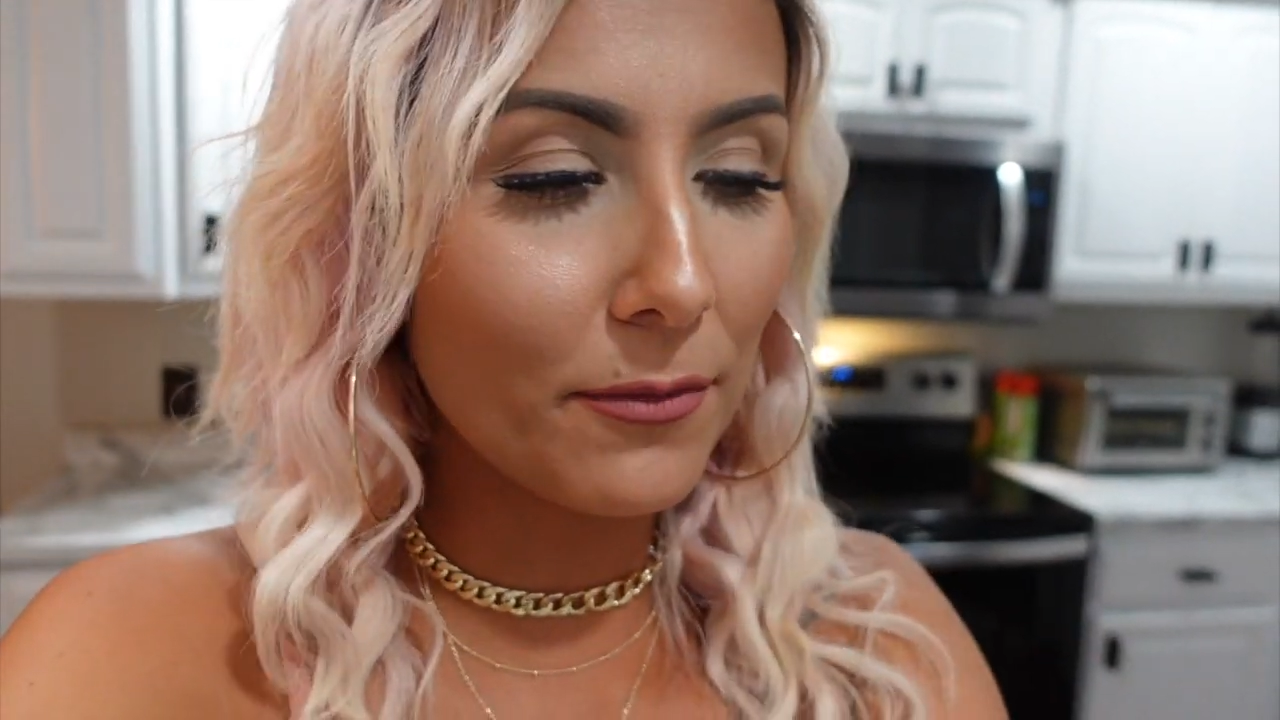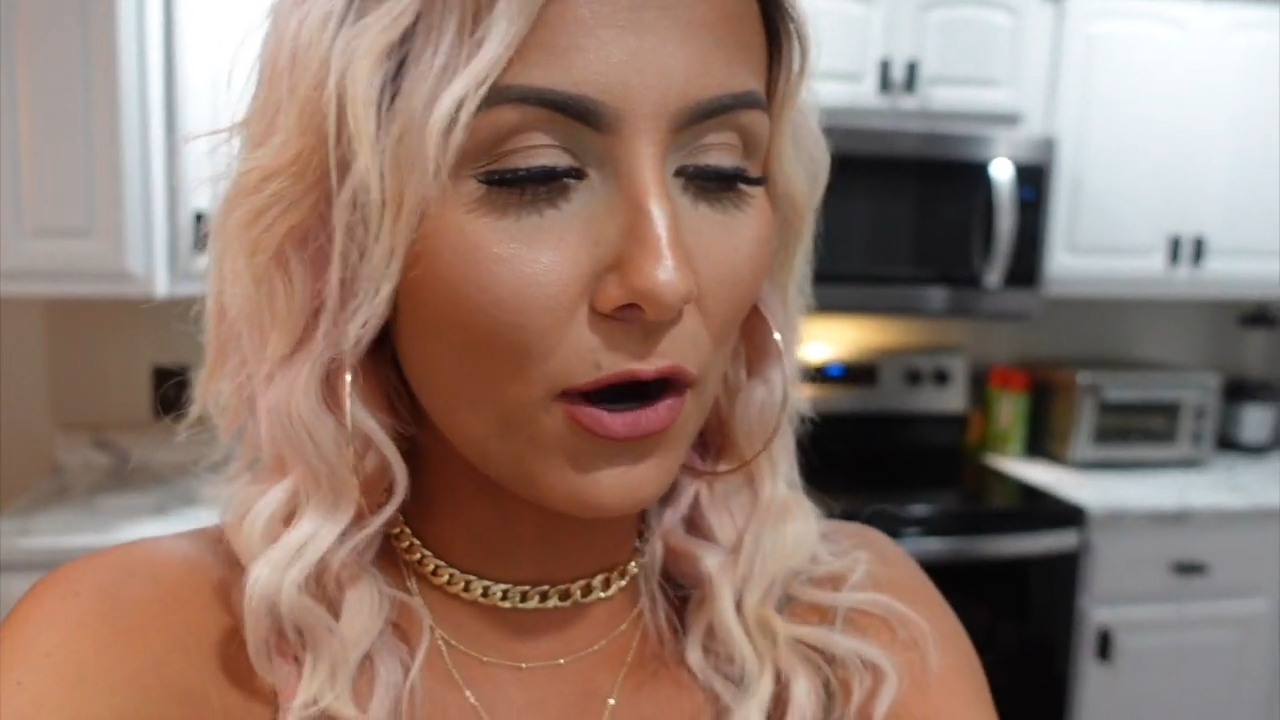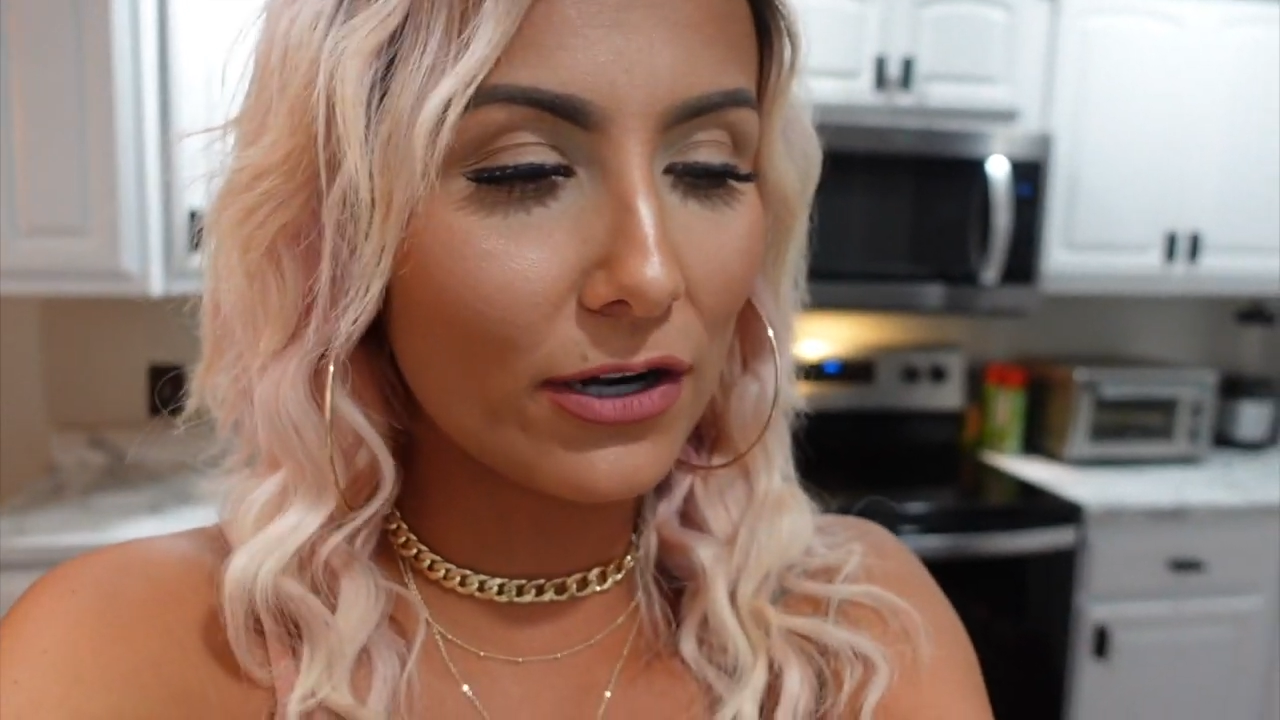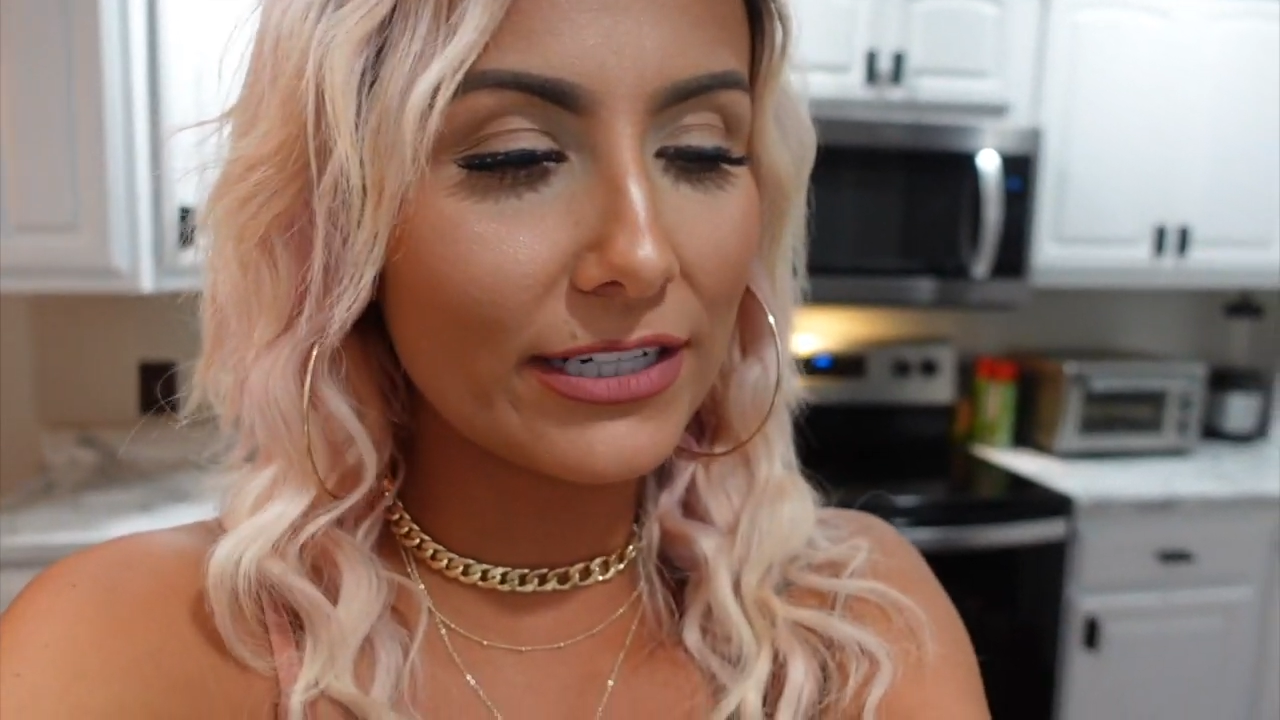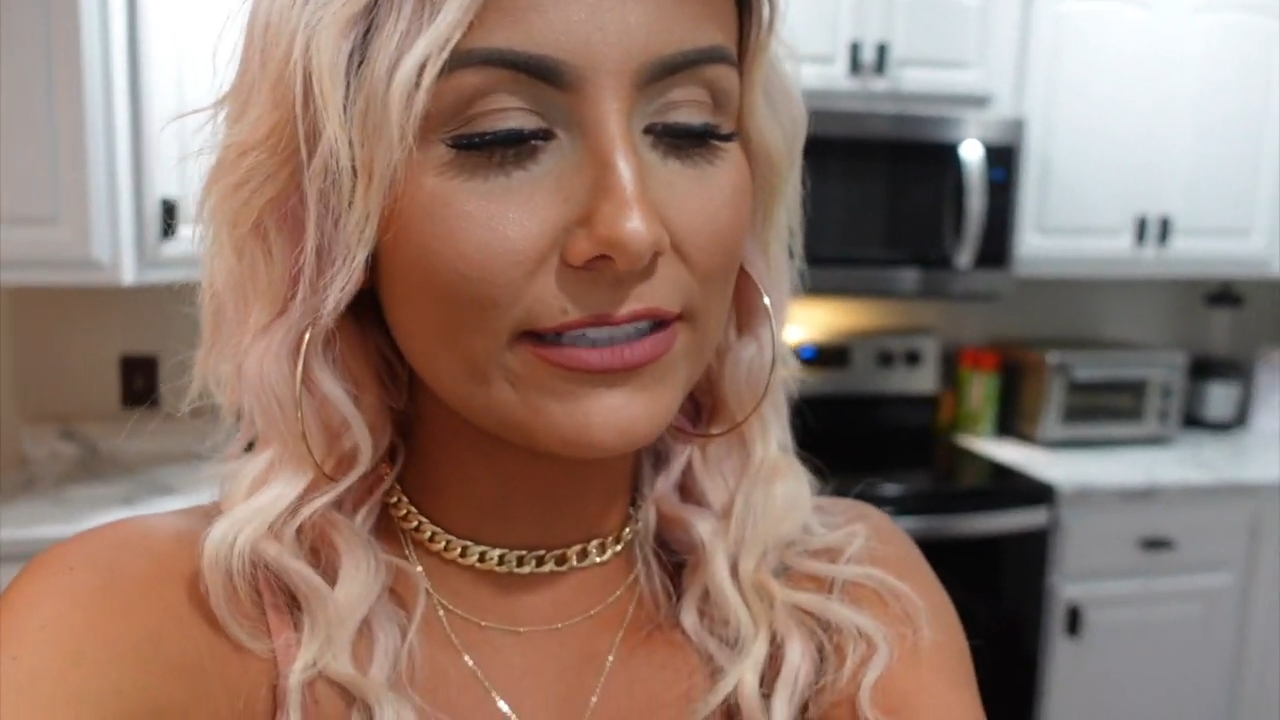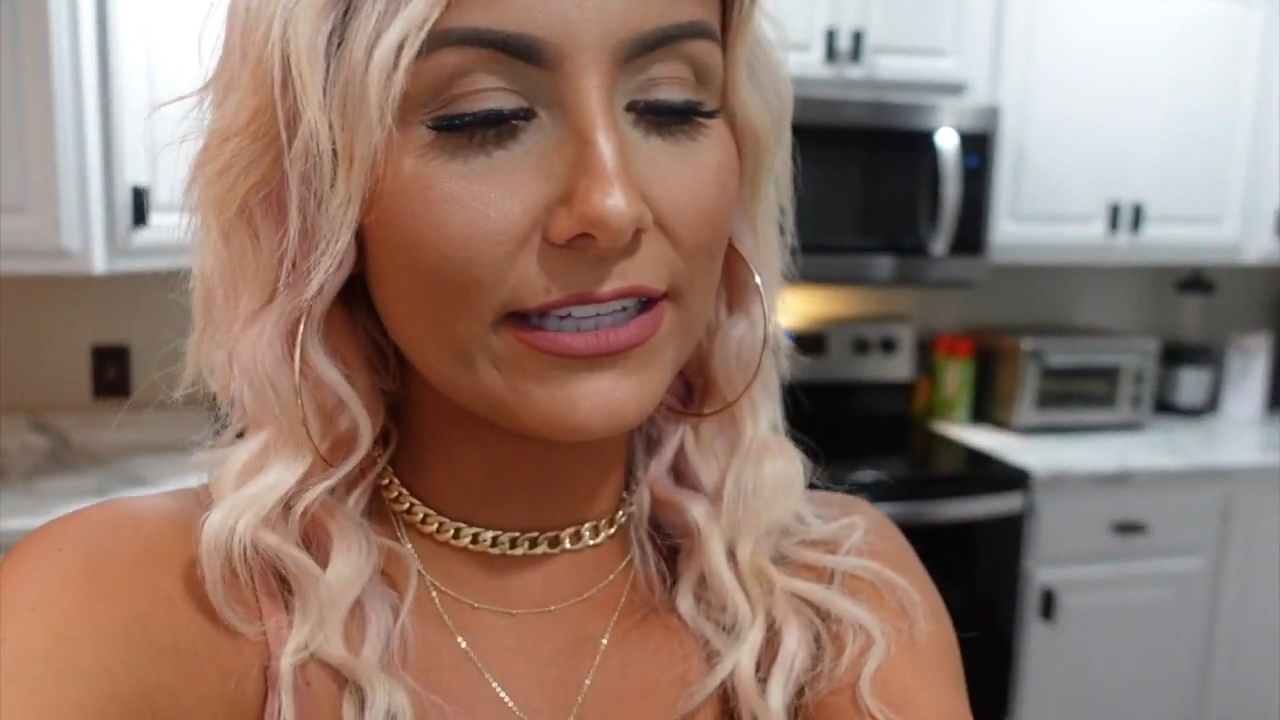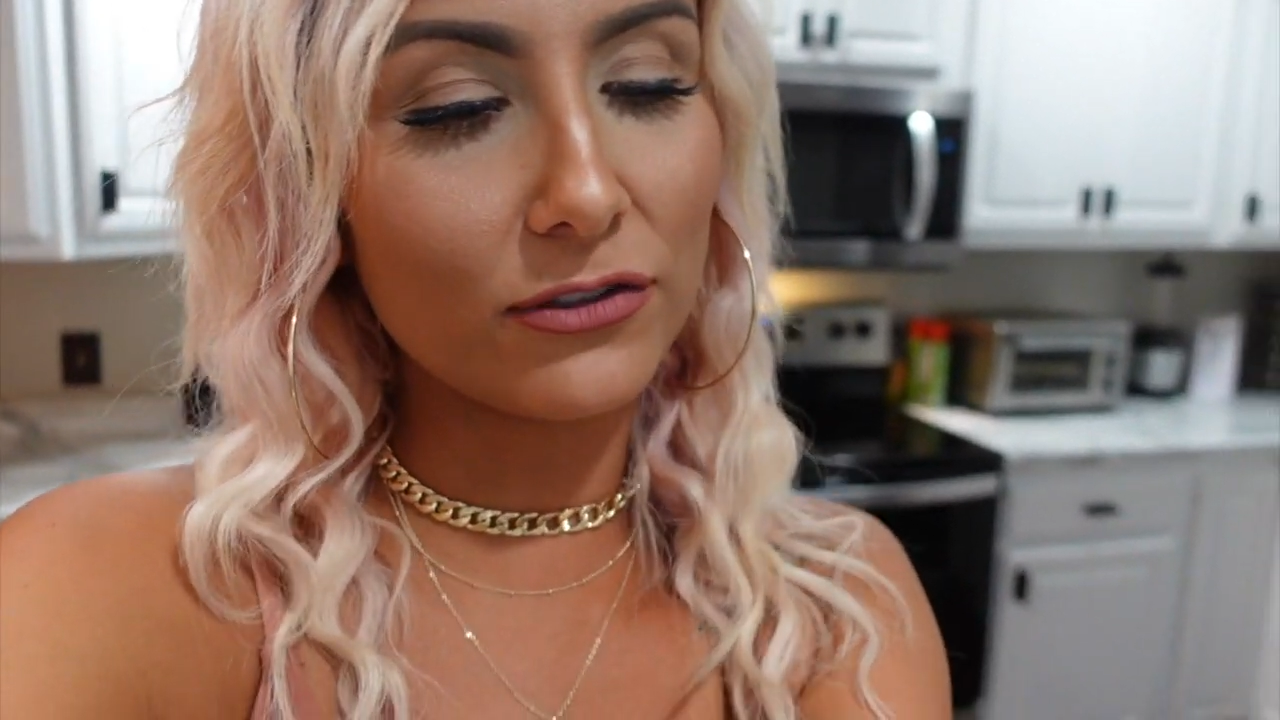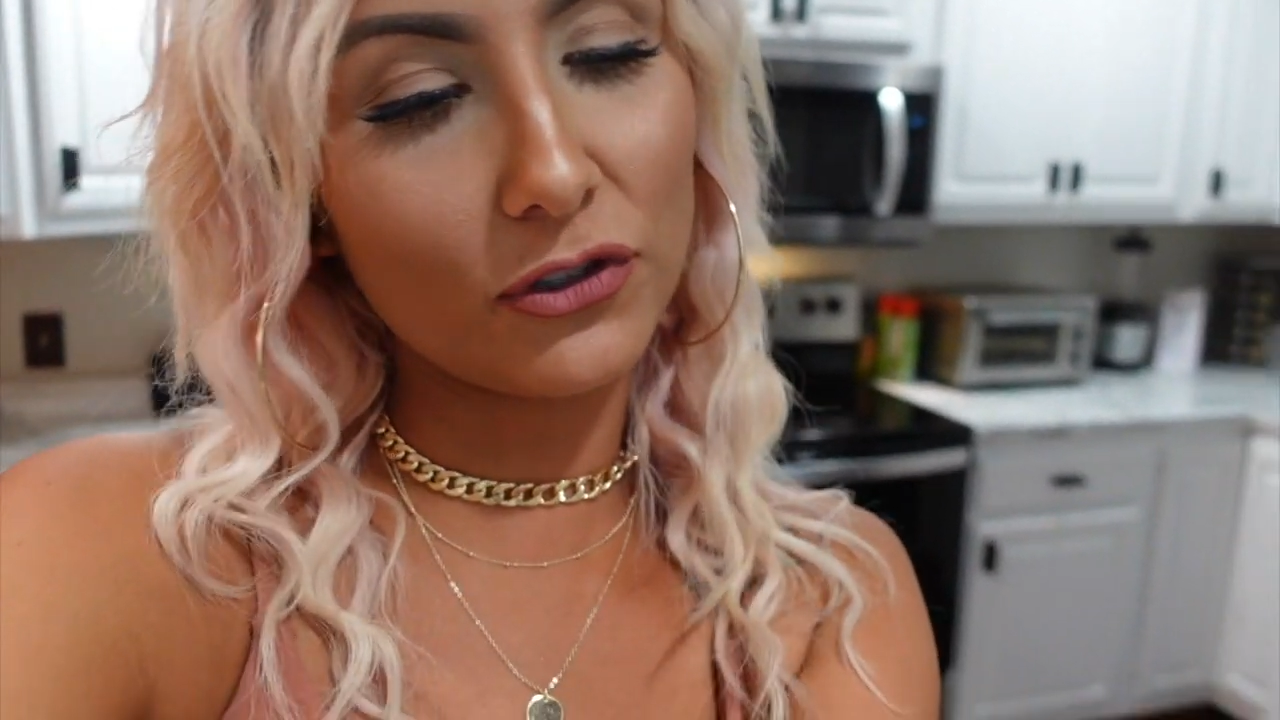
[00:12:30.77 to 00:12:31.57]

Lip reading: already like